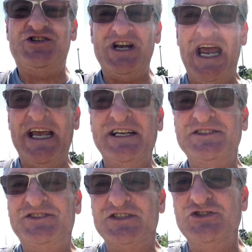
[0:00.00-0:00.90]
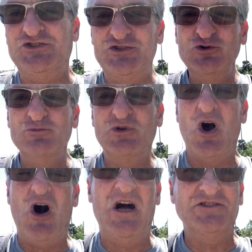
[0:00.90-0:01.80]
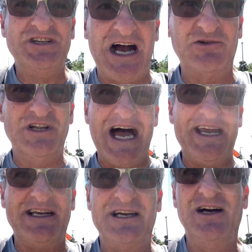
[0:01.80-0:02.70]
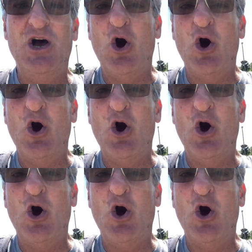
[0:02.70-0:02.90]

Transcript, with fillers: Jay's Zoom calls are like.